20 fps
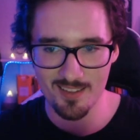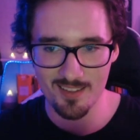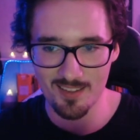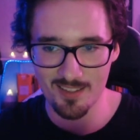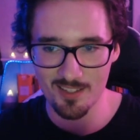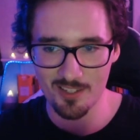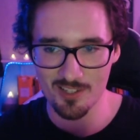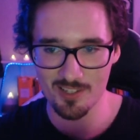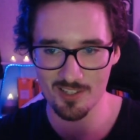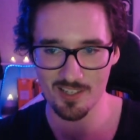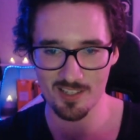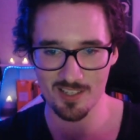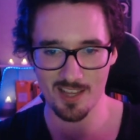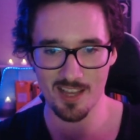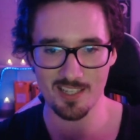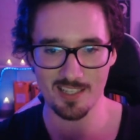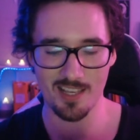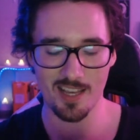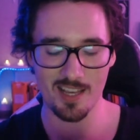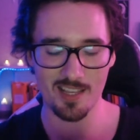just
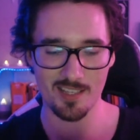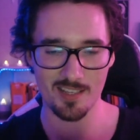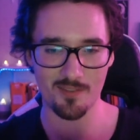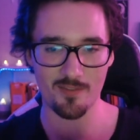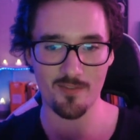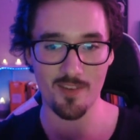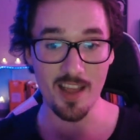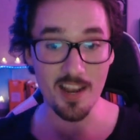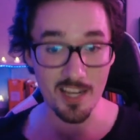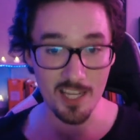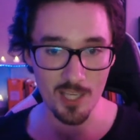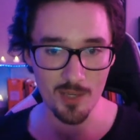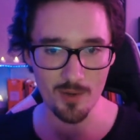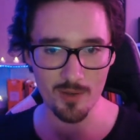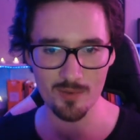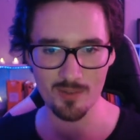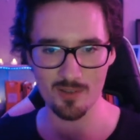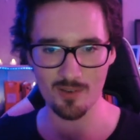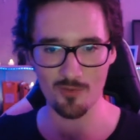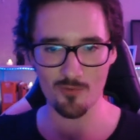as a venue, it
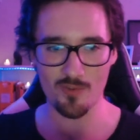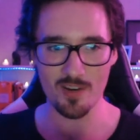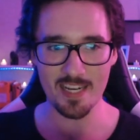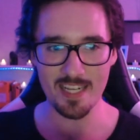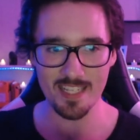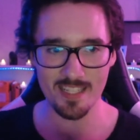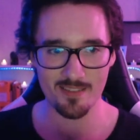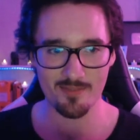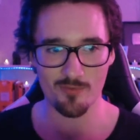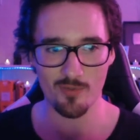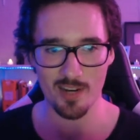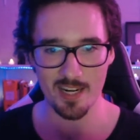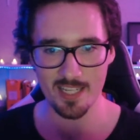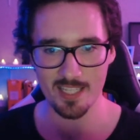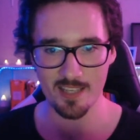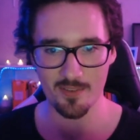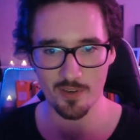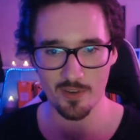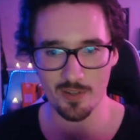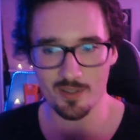was like really
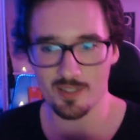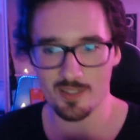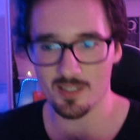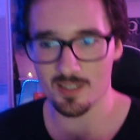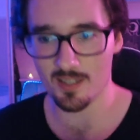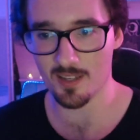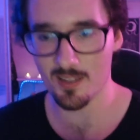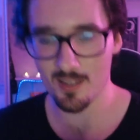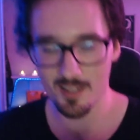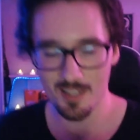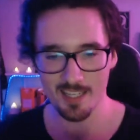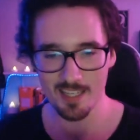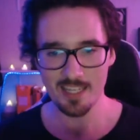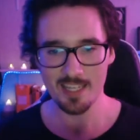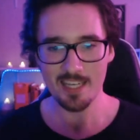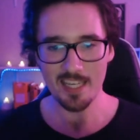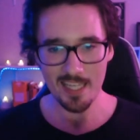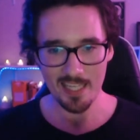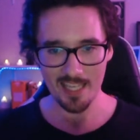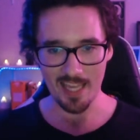difficult to
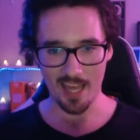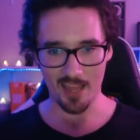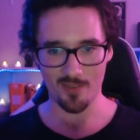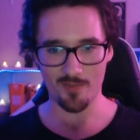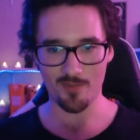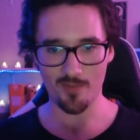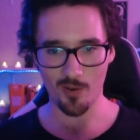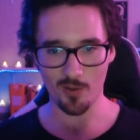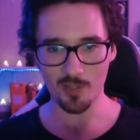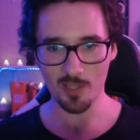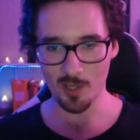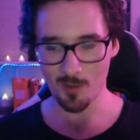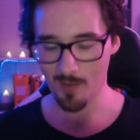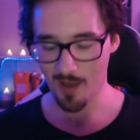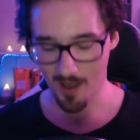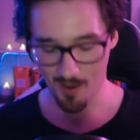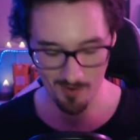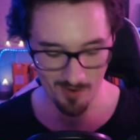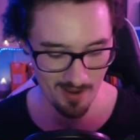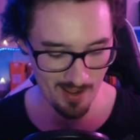get the volume
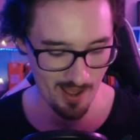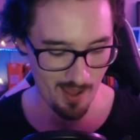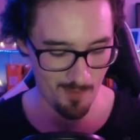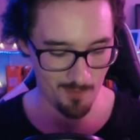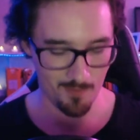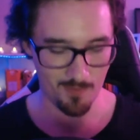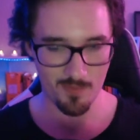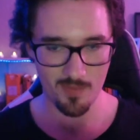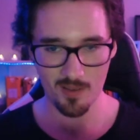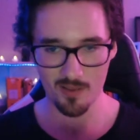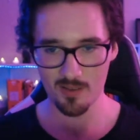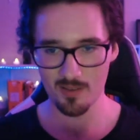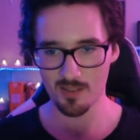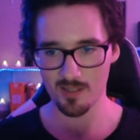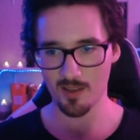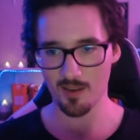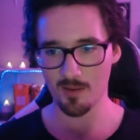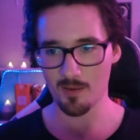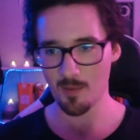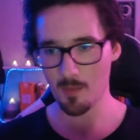out.
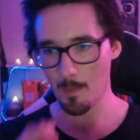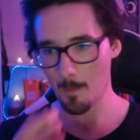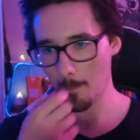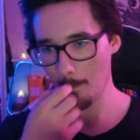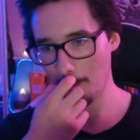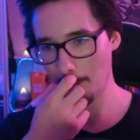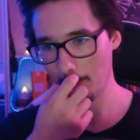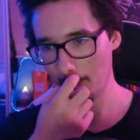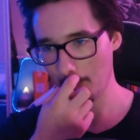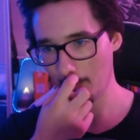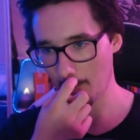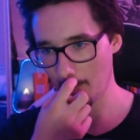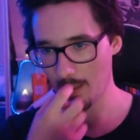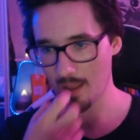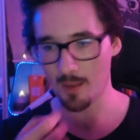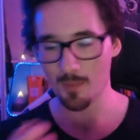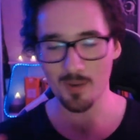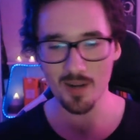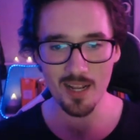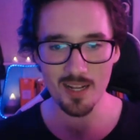So
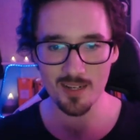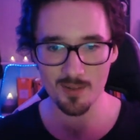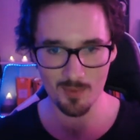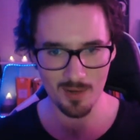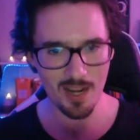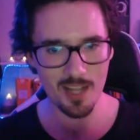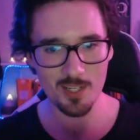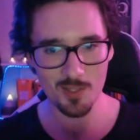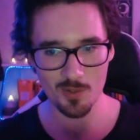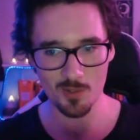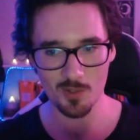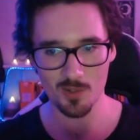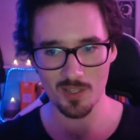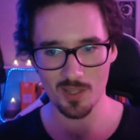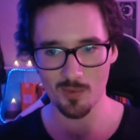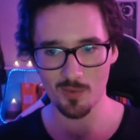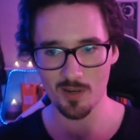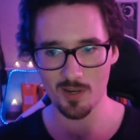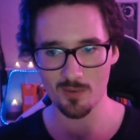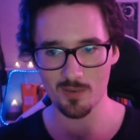yeah, I'm glad you enjoyed
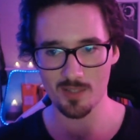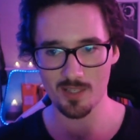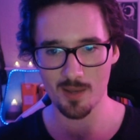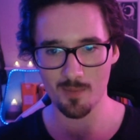that one. It was